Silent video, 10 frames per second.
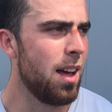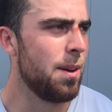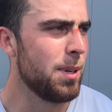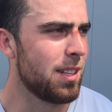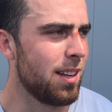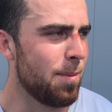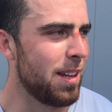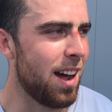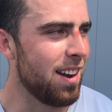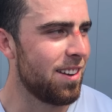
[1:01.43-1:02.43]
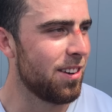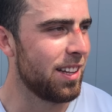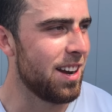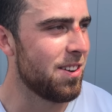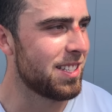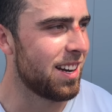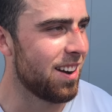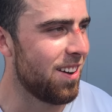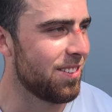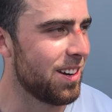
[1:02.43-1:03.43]
It wasn't, I mean, I didn't really notice it at
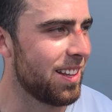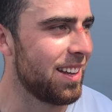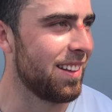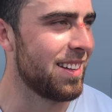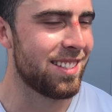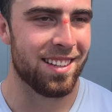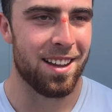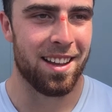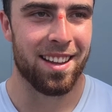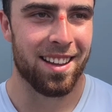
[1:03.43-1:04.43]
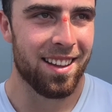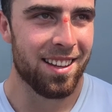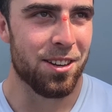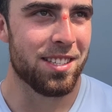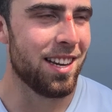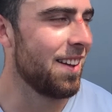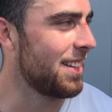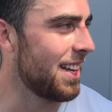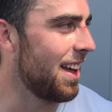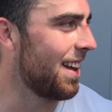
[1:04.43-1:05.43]
all, really, unless you're sitting on
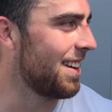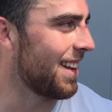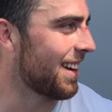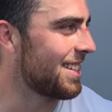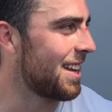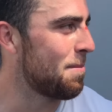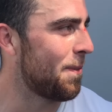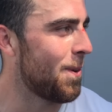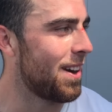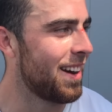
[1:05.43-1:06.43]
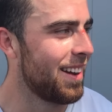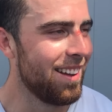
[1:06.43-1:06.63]
the sidelines, like I said before.